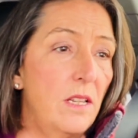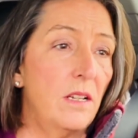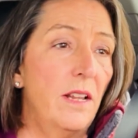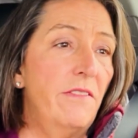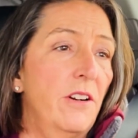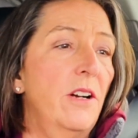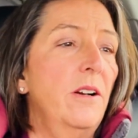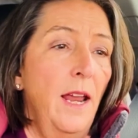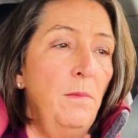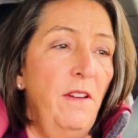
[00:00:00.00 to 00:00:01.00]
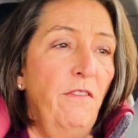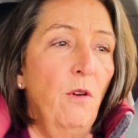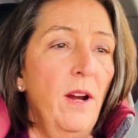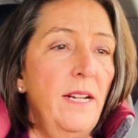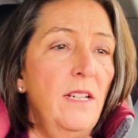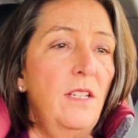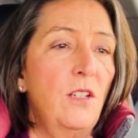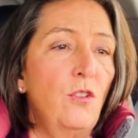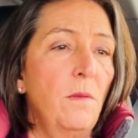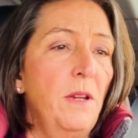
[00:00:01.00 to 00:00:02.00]
to the liver, and before it gets
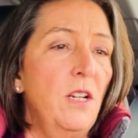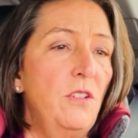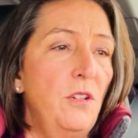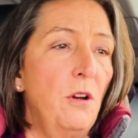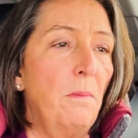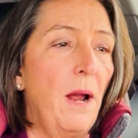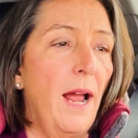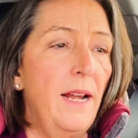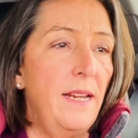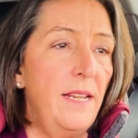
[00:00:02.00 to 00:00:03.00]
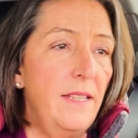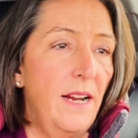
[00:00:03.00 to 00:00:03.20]
distributed to your body,